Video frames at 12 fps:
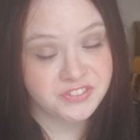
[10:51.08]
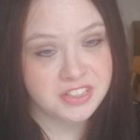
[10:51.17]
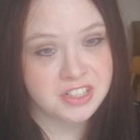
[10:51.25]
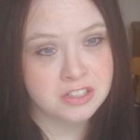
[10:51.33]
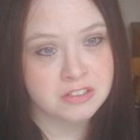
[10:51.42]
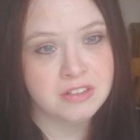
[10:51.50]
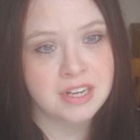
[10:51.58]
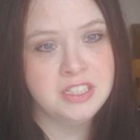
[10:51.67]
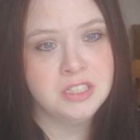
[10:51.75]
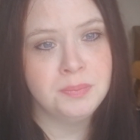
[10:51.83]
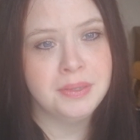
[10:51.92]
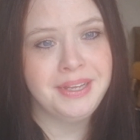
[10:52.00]

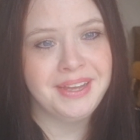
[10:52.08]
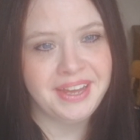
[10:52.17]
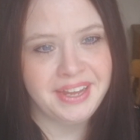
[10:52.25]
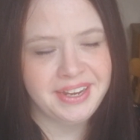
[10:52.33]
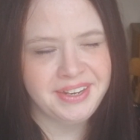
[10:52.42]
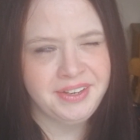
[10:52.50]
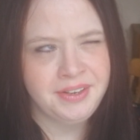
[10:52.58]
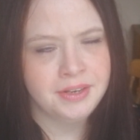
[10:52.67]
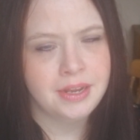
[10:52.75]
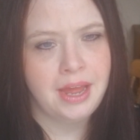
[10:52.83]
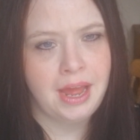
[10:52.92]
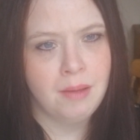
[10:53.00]
incredibly
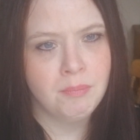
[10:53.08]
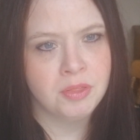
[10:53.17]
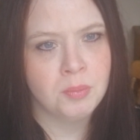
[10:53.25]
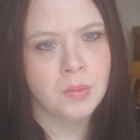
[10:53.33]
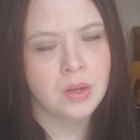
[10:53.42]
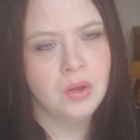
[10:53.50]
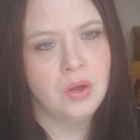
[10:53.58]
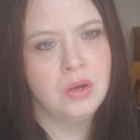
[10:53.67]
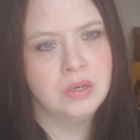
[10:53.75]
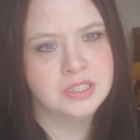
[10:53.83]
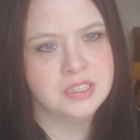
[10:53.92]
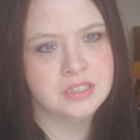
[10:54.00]
in-depth
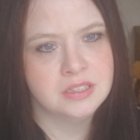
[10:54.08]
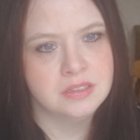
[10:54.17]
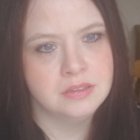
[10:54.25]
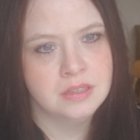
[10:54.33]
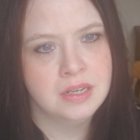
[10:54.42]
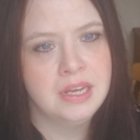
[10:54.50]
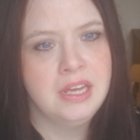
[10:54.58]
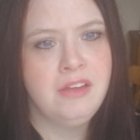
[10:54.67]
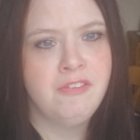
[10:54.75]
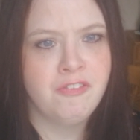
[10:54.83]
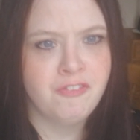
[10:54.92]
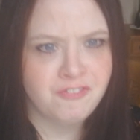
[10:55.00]
person. He
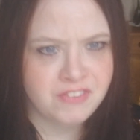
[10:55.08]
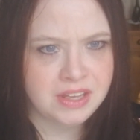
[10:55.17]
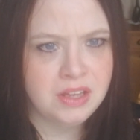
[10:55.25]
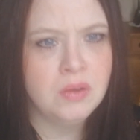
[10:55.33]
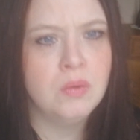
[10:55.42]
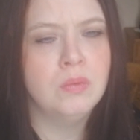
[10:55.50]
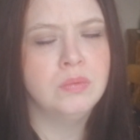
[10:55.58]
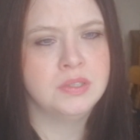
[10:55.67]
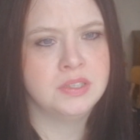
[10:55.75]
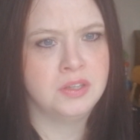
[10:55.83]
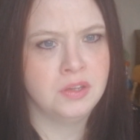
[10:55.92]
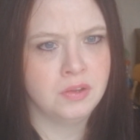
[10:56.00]

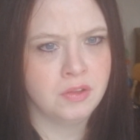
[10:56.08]
feels